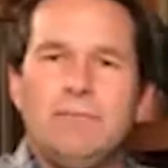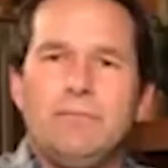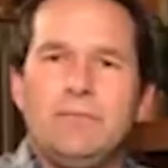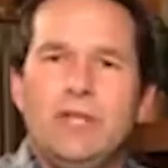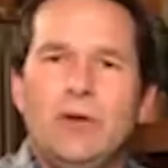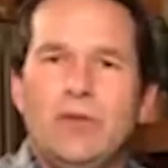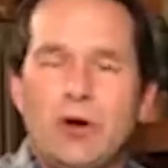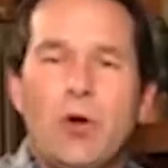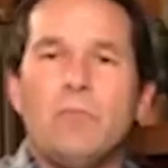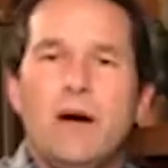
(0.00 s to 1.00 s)

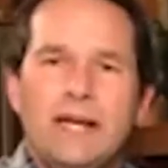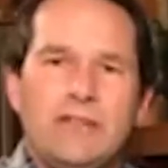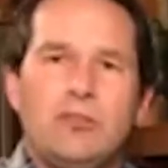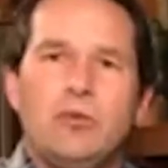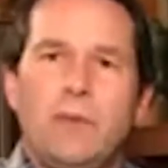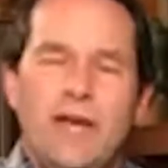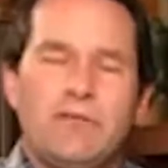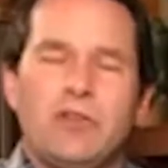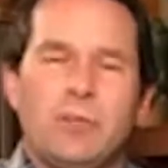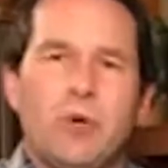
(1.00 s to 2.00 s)
their own money to pay
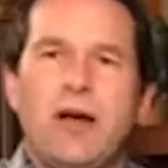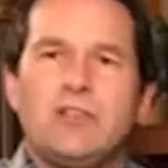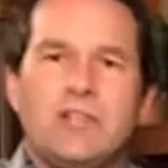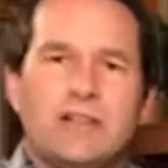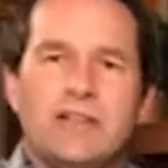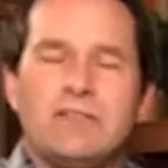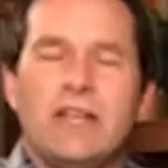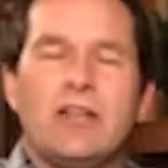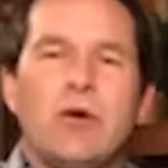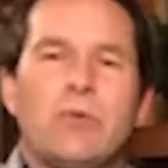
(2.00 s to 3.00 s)
for the project as
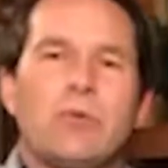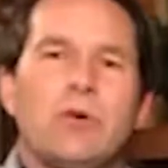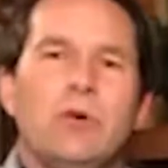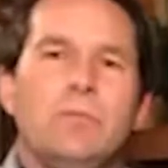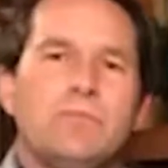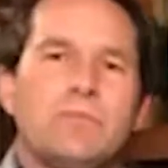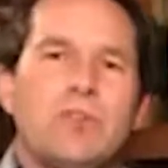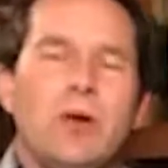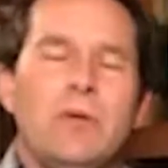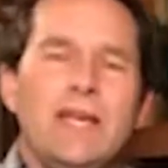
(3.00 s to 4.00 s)
they go through.
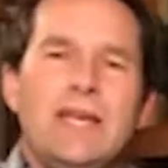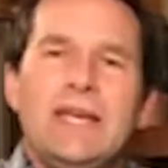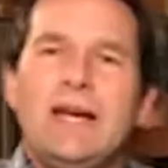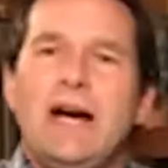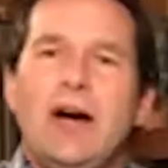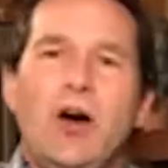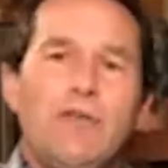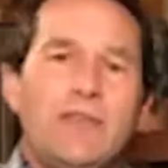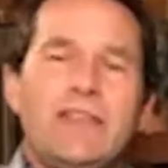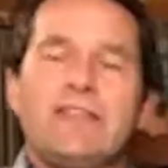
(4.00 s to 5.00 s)
So
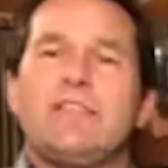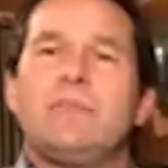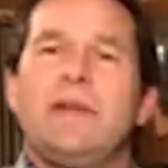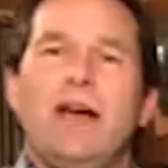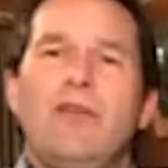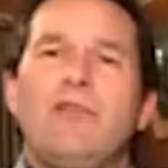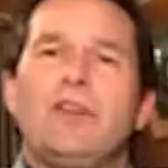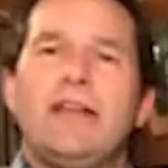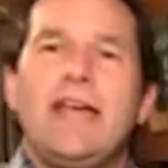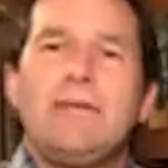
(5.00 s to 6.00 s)
hopefully this has been helpful
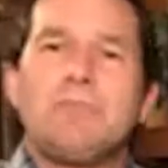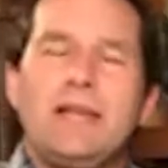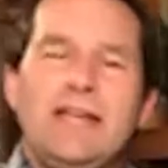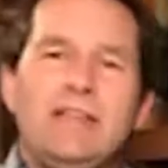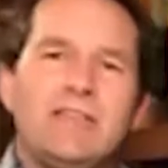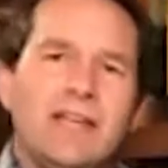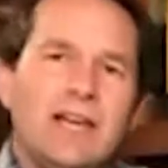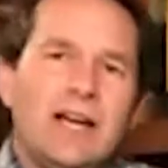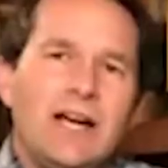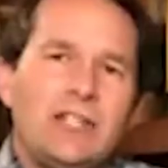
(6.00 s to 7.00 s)
today. Please
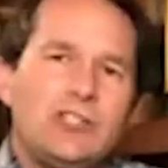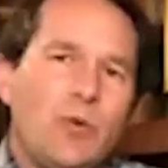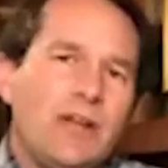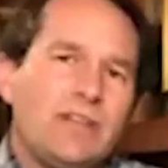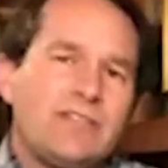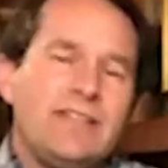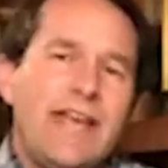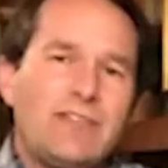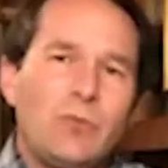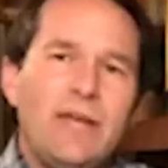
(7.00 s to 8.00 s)
join us
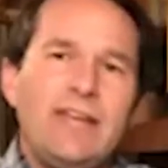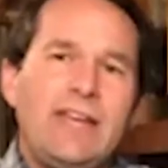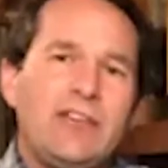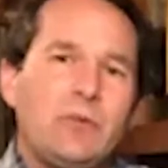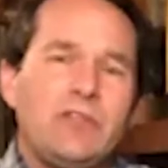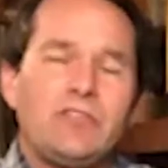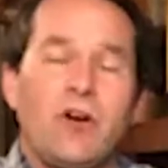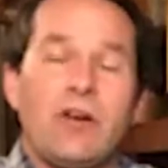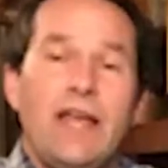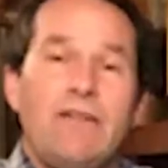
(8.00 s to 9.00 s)
next week as we
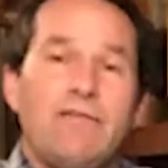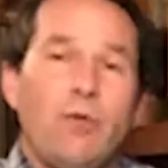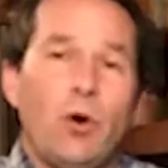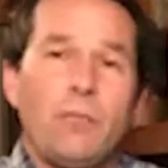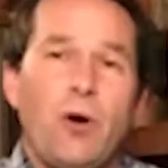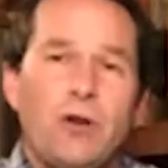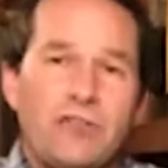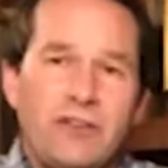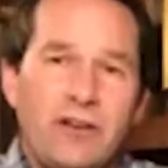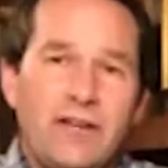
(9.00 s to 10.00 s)
start a 4-part
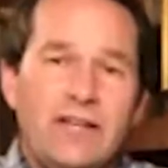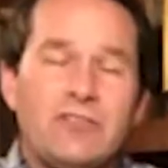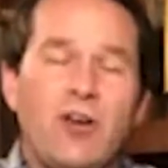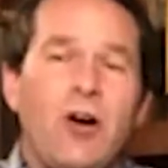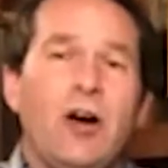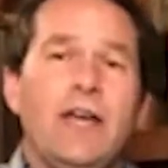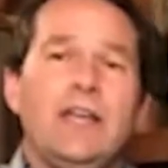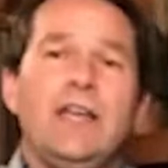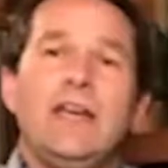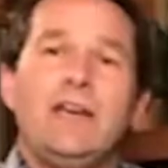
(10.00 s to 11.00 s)
series
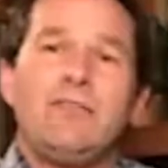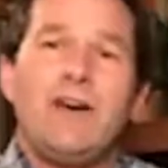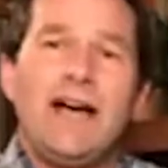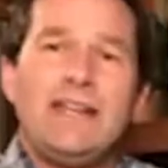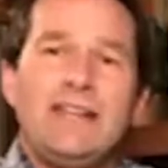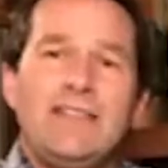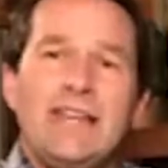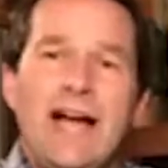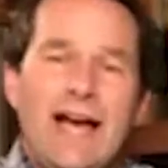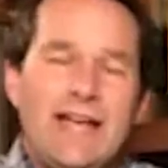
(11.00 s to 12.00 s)
on finding
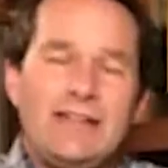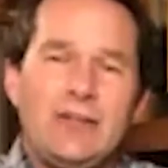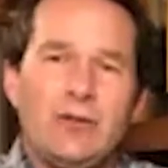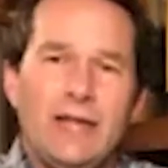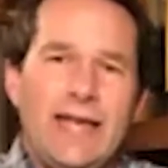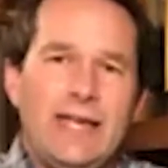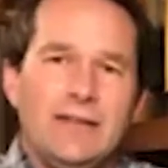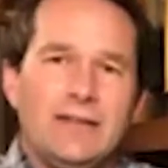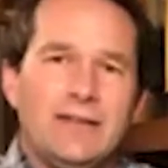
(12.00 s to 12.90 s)
the ideal land.